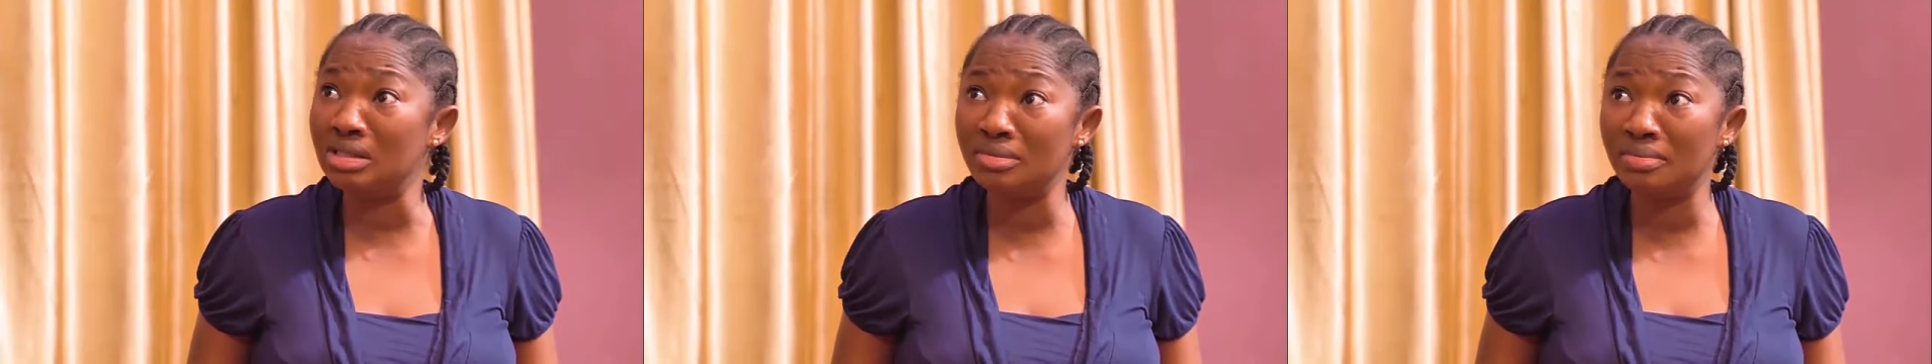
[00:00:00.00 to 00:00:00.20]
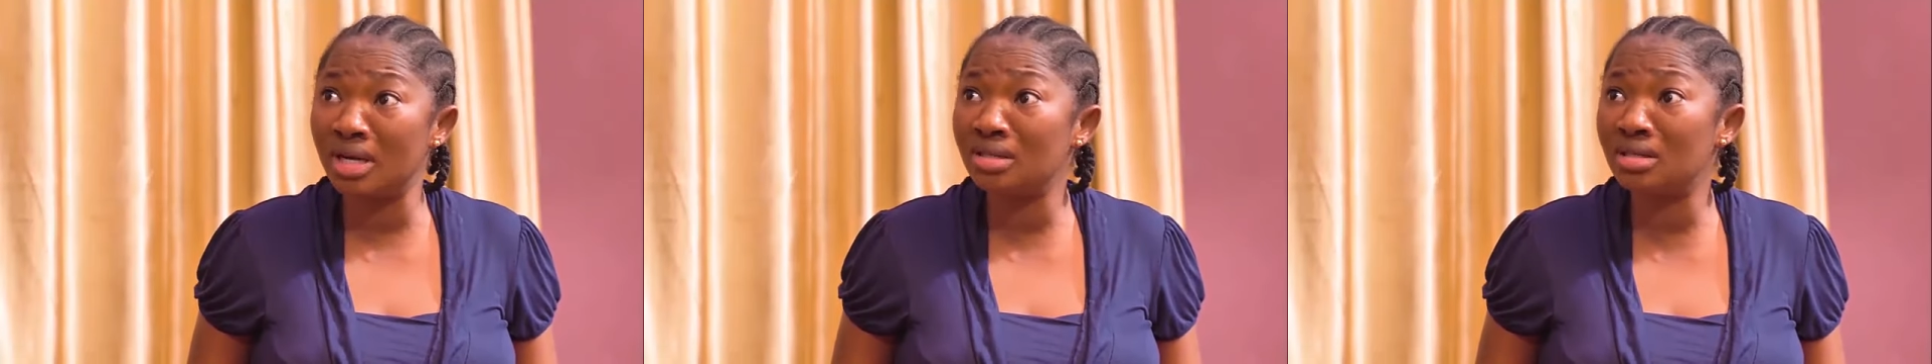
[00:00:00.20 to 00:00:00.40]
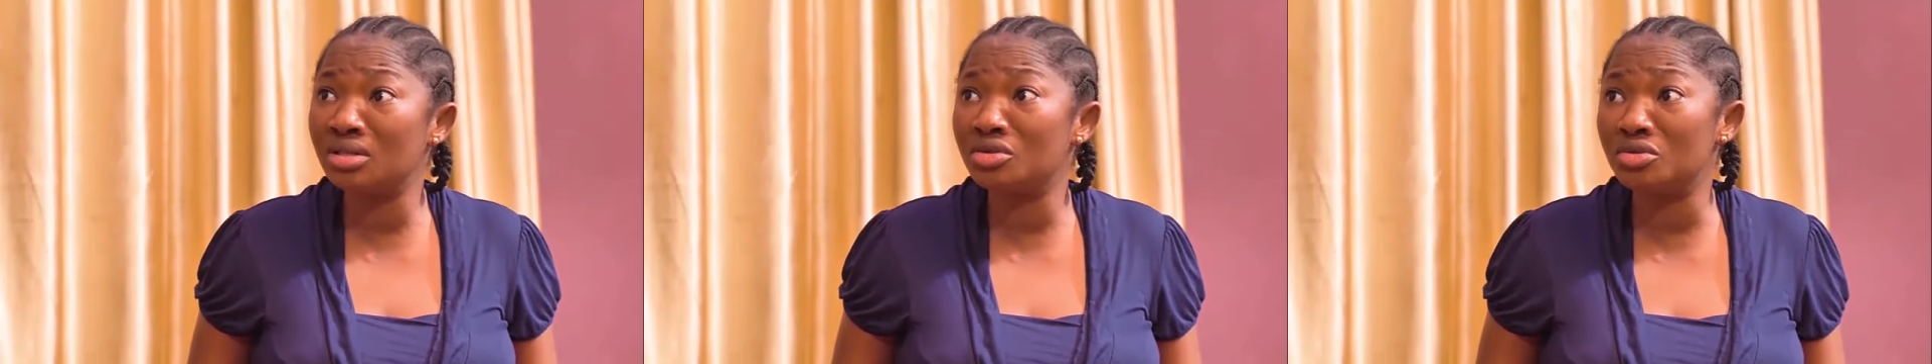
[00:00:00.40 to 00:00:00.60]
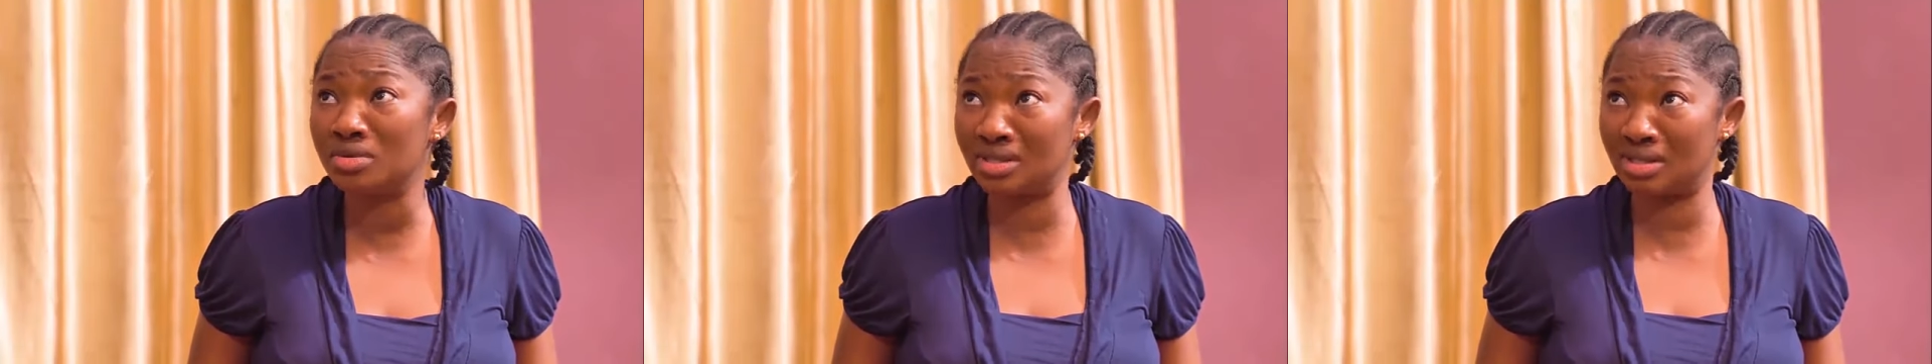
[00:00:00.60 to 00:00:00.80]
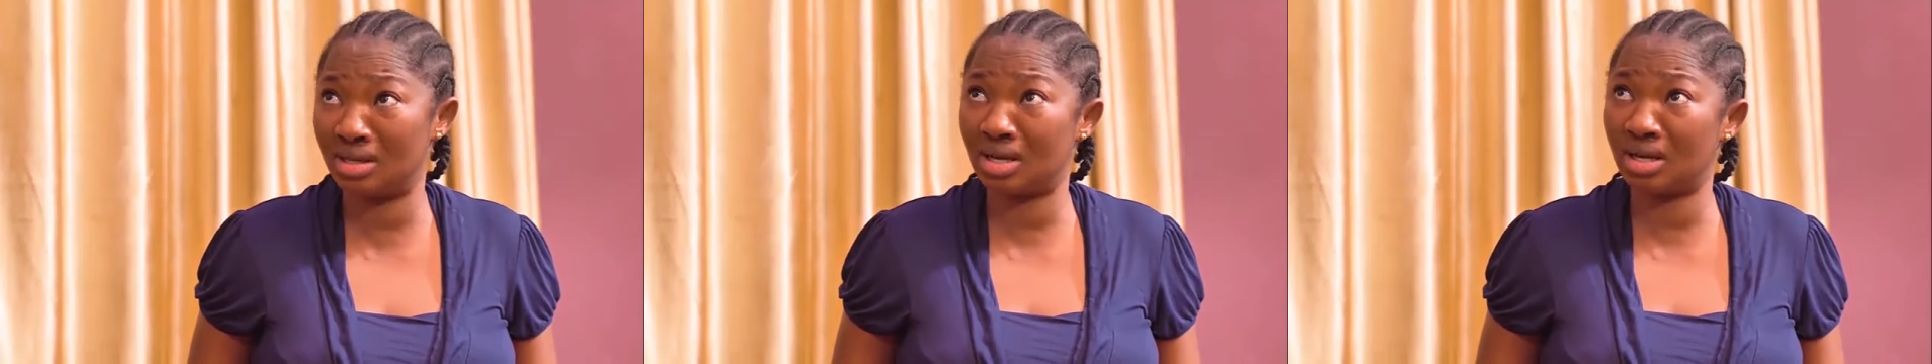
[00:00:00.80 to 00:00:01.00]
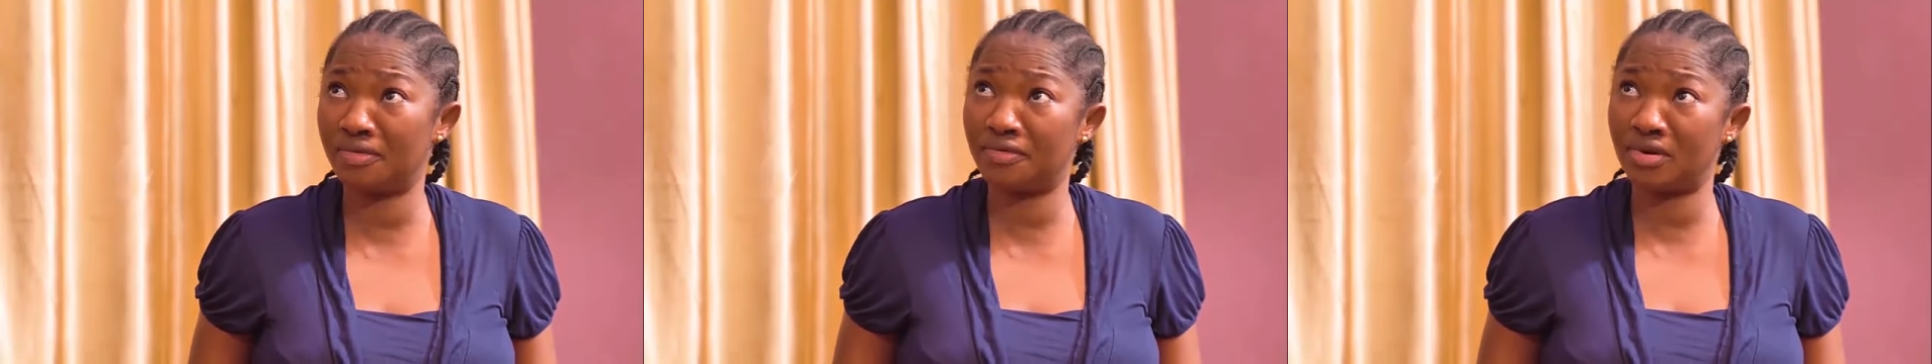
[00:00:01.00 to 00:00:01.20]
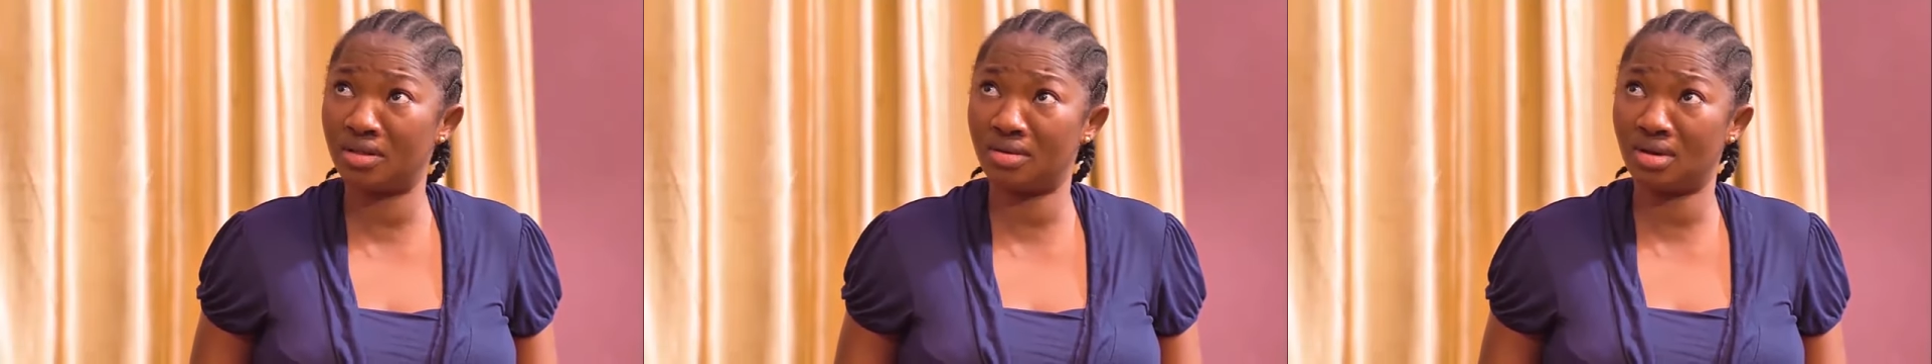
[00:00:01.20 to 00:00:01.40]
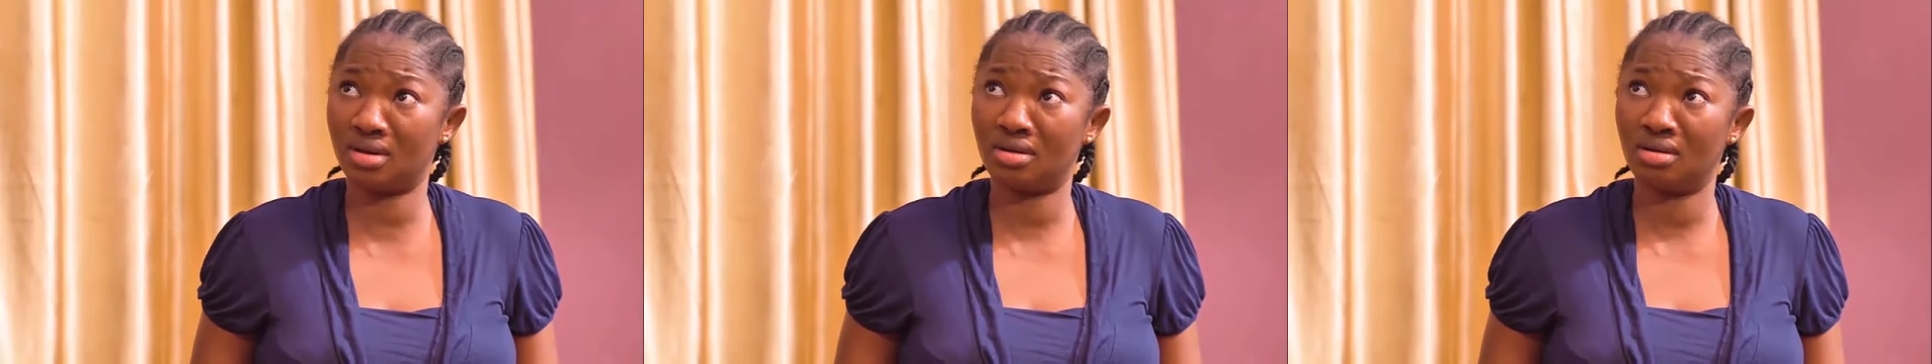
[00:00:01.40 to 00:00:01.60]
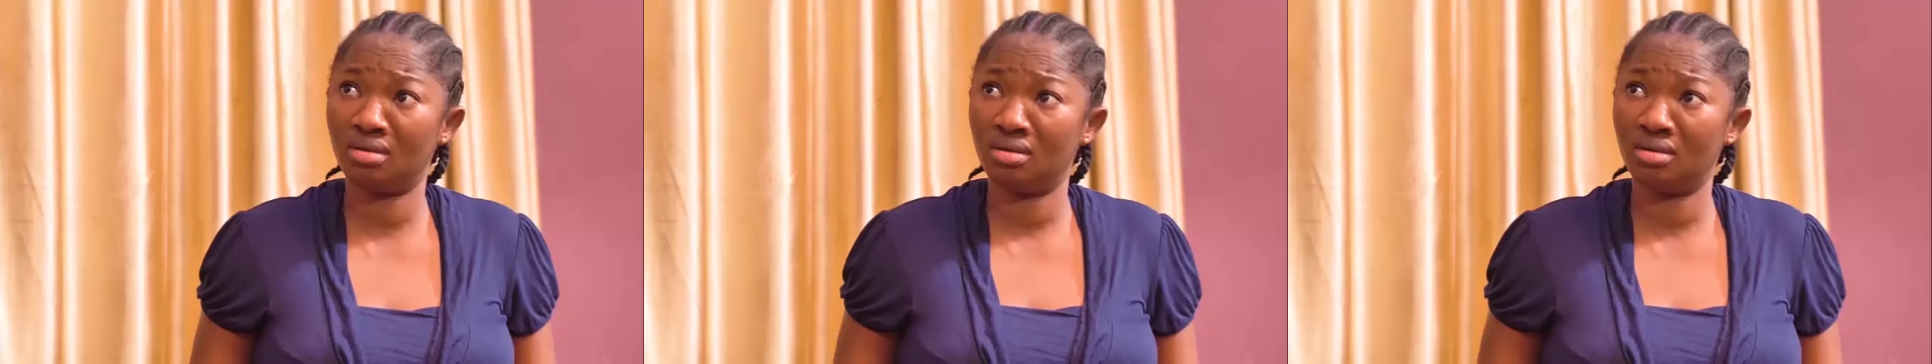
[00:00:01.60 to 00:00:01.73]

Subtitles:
demanding to see her father.